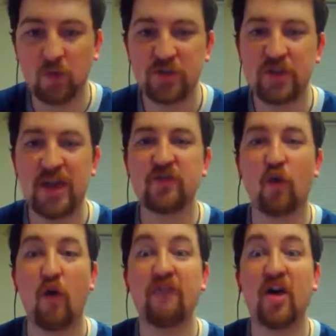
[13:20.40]
which takes
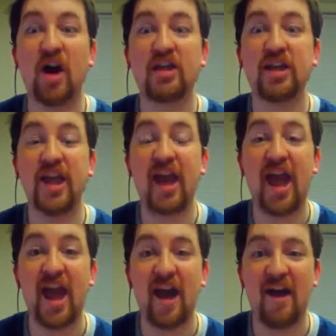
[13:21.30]
for fucking
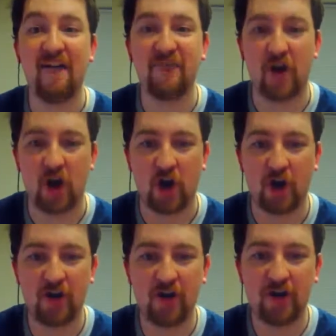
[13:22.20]

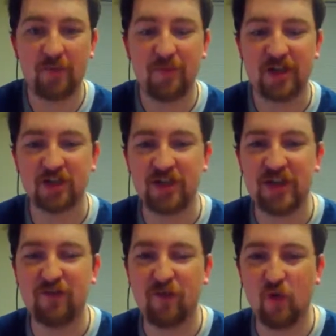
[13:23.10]
ever because you
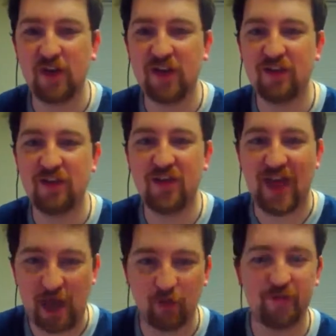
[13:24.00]
need
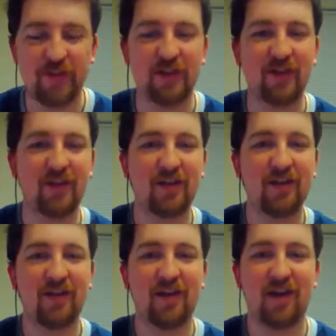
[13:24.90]
40,000
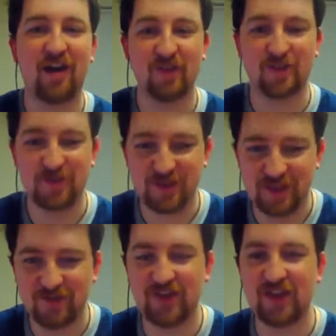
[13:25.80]
of a
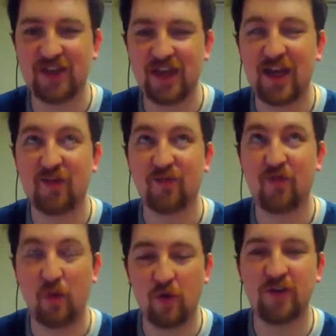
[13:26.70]
specific of
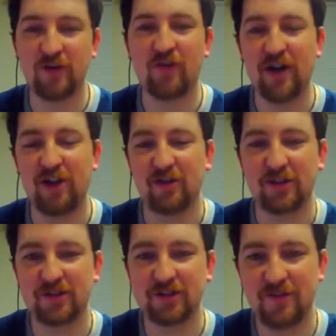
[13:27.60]
4 different
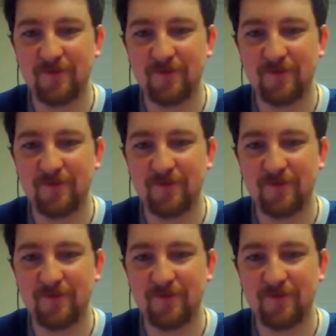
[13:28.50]
elements.